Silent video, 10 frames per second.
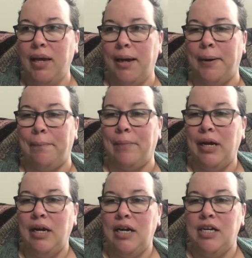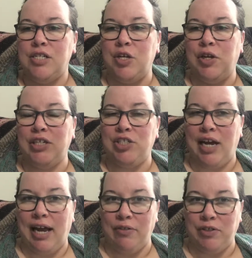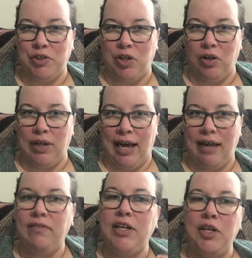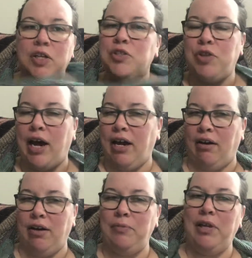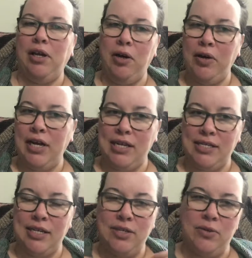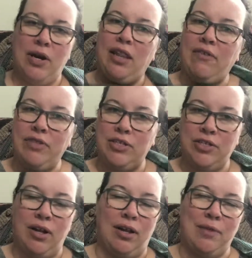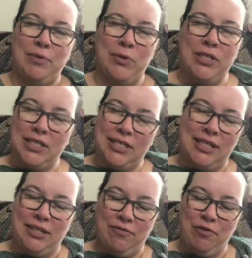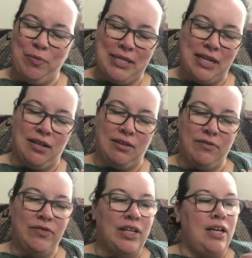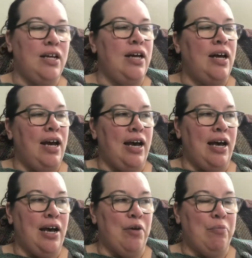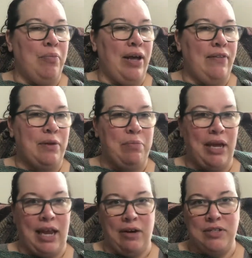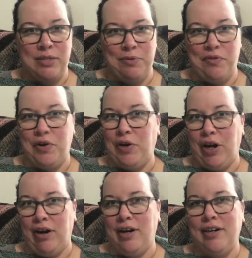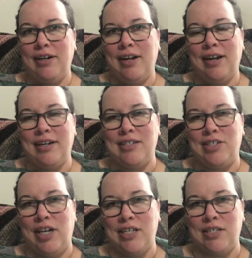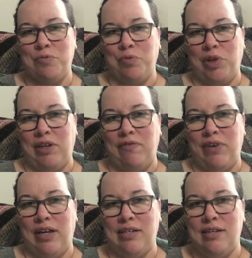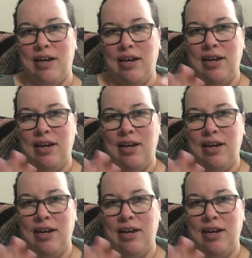So you can check out the shawl live, like you can try it on and be like, oh yes, I do, I love this shawl, I'm going to knit it for myself. And then pick out some of her yarn, because she has some really fun